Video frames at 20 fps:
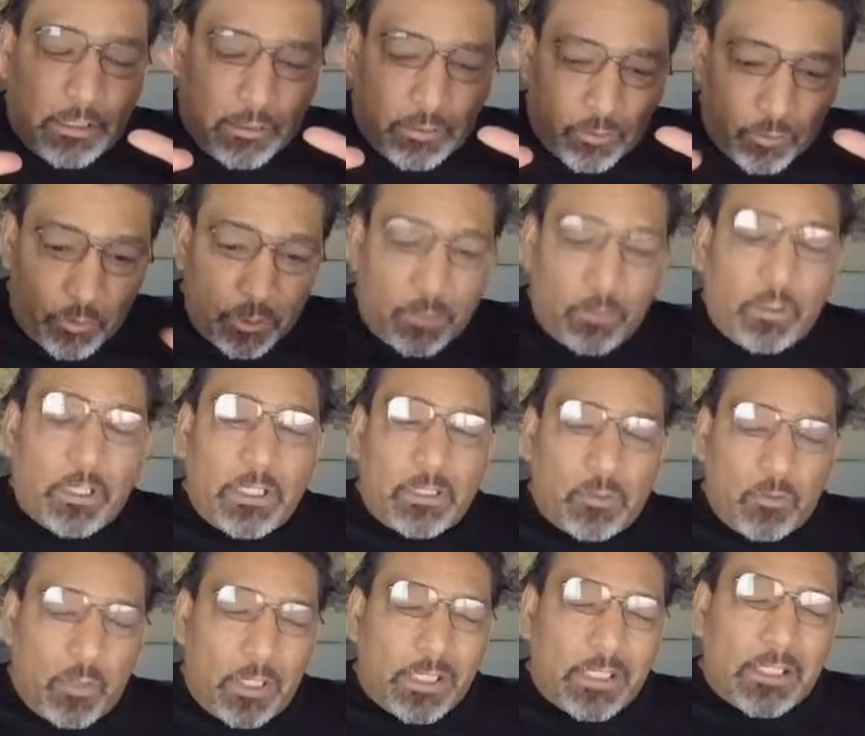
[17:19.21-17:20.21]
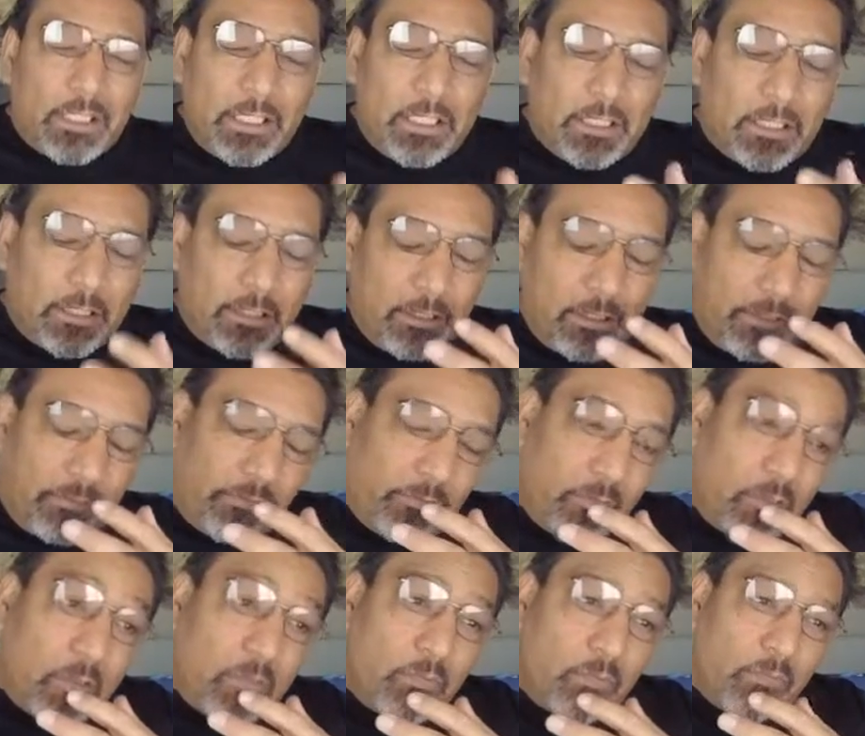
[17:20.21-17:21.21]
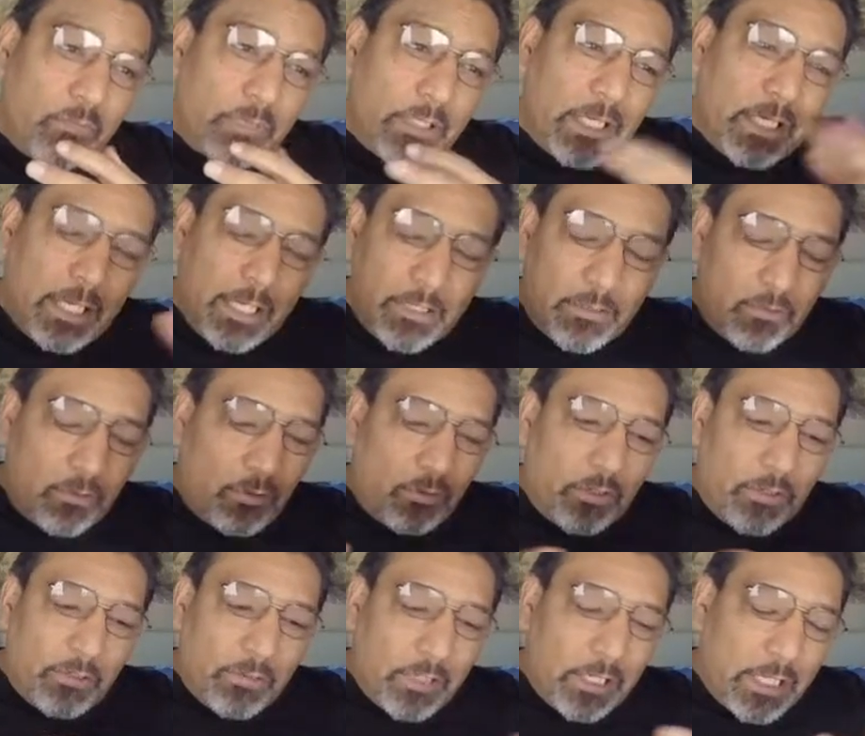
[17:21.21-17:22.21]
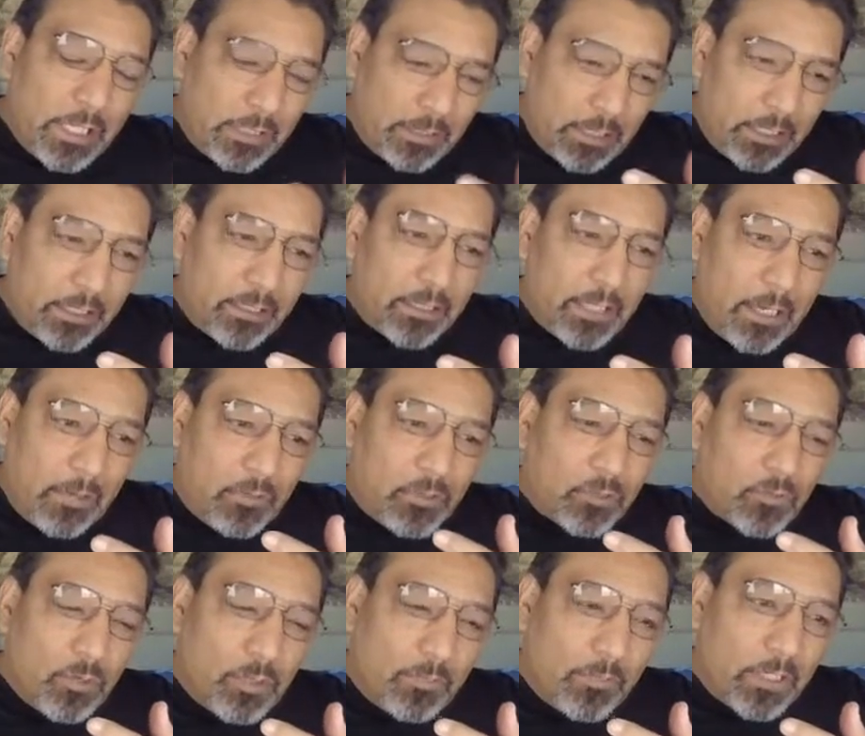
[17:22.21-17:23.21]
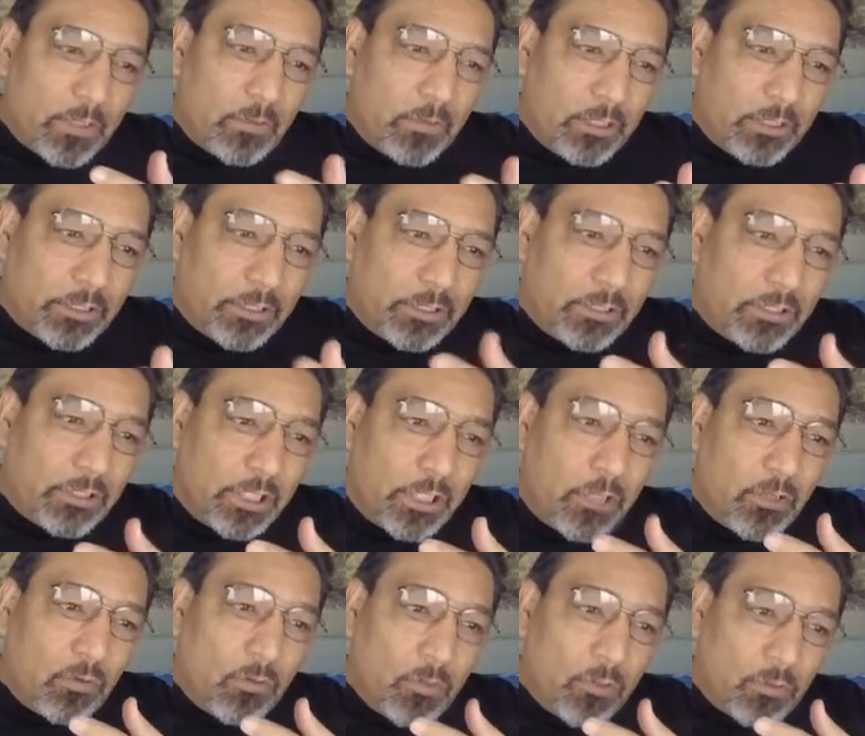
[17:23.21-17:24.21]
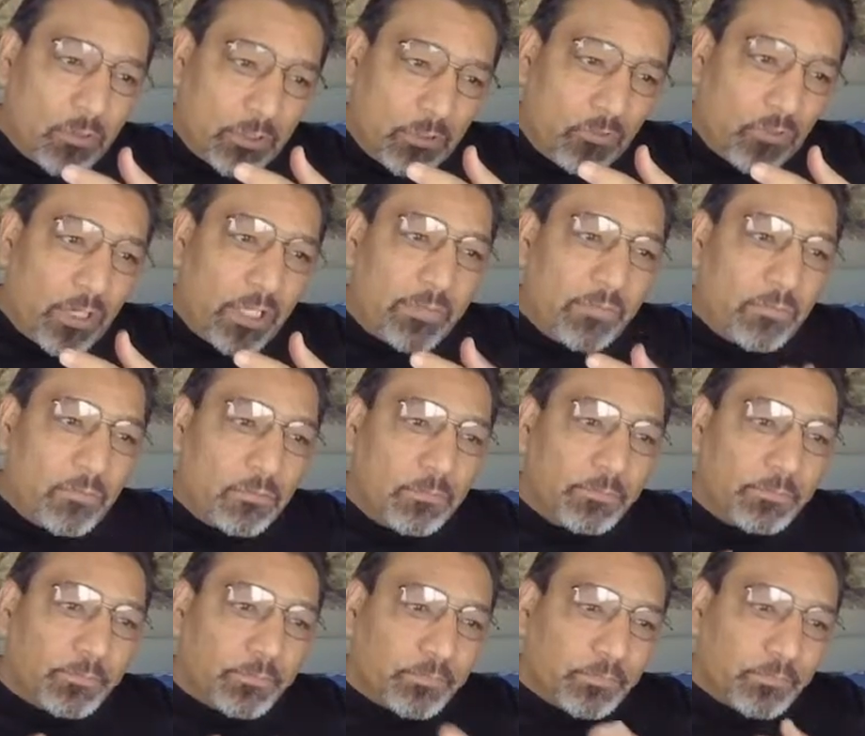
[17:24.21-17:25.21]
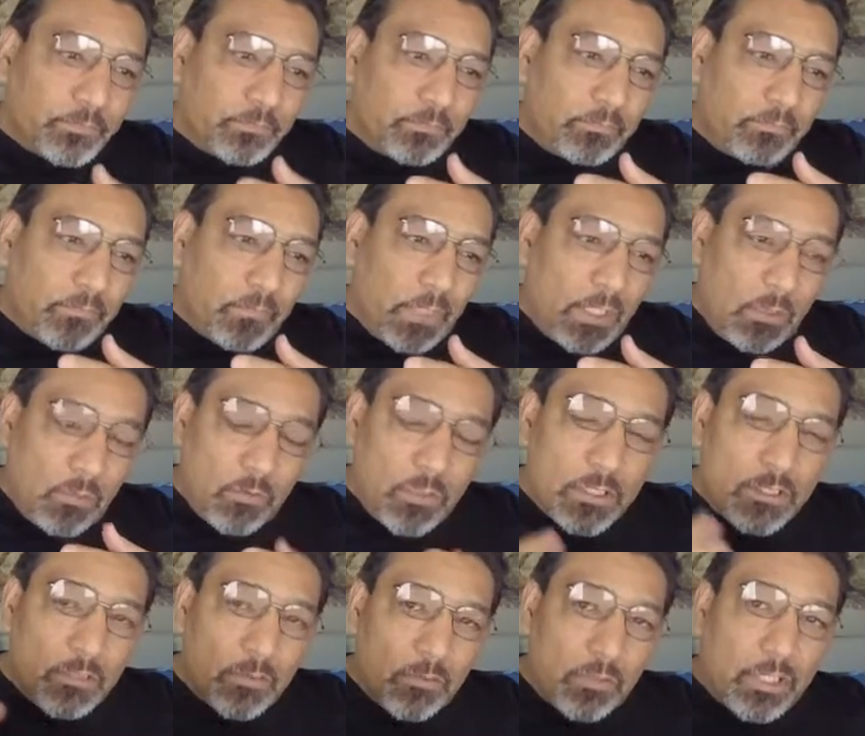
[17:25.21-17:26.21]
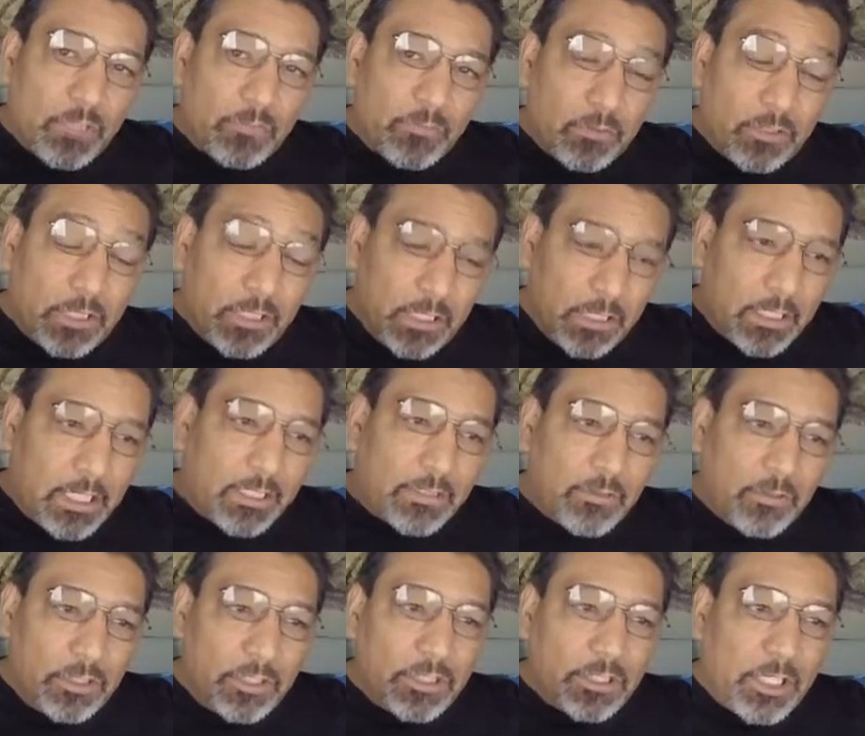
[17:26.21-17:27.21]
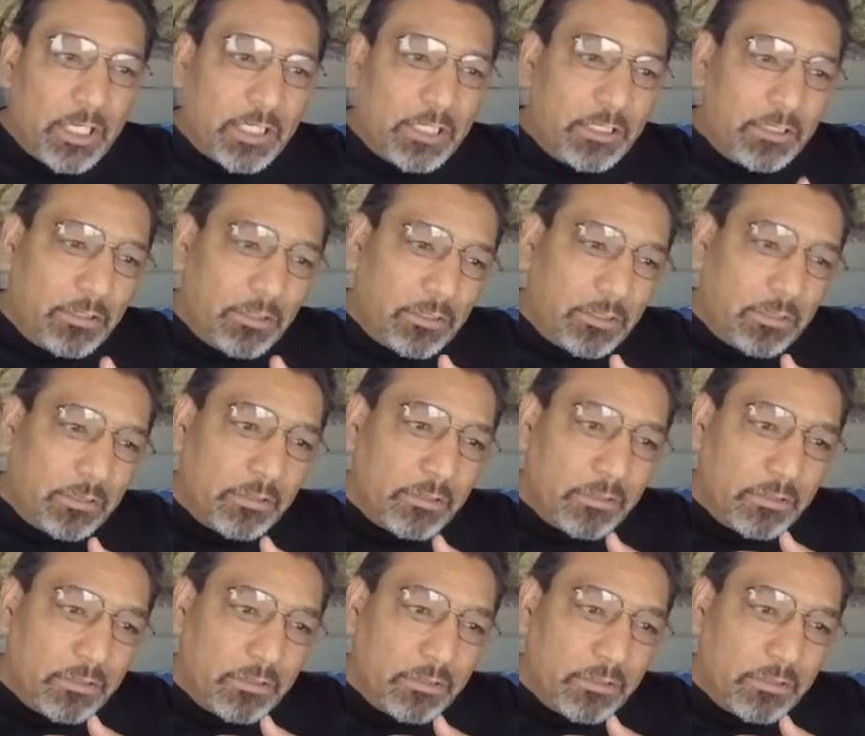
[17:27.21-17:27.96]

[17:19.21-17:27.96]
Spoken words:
So anyway, so I think, I don't know, I think that was one of my questions. The other one was the rifle. Was the rifle, did it actually change